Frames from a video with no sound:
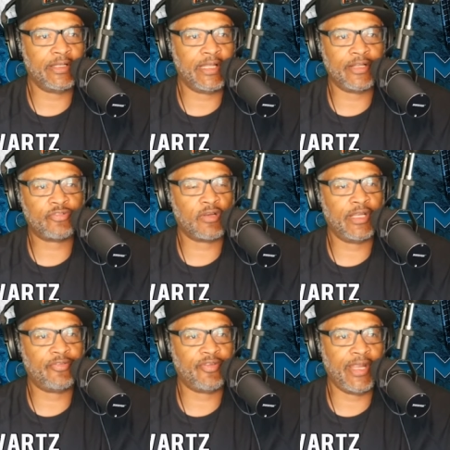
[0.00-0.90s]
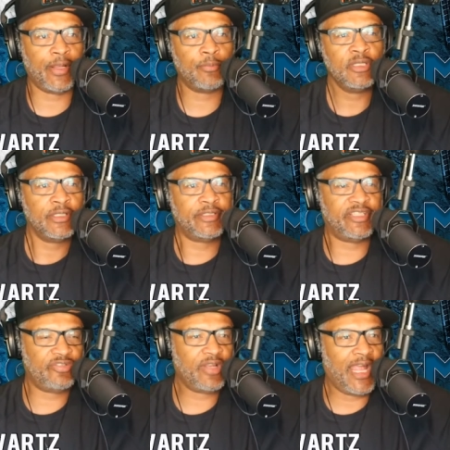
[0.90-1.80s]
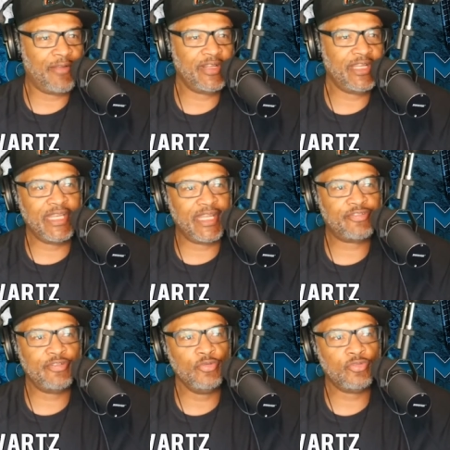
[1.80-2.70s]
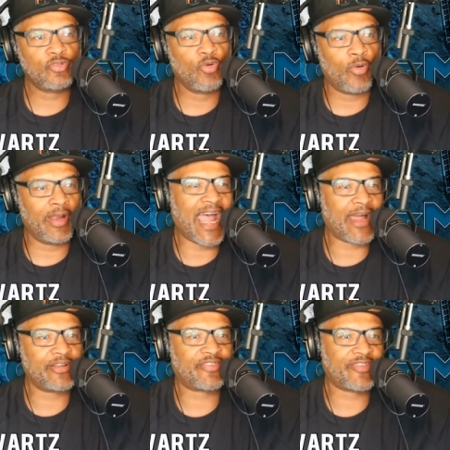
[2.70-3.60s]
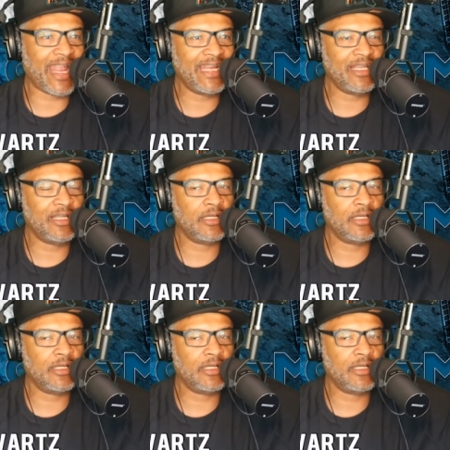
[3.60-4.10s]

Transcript: at Trans Am, did you have any issues going out of state?